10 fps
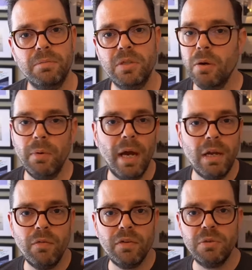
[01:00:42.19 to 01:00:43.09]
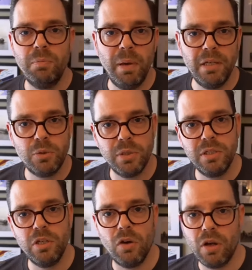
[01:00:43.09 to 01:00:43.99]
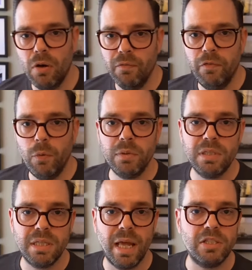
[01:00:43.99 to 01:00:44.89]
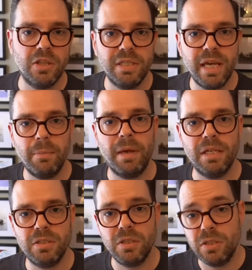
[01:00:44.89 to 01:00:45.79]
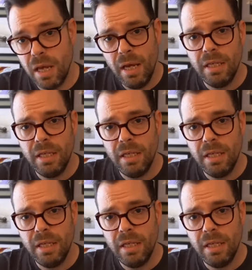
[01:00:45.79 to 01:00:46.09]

So head over to patreon.com forward slash the Damcasters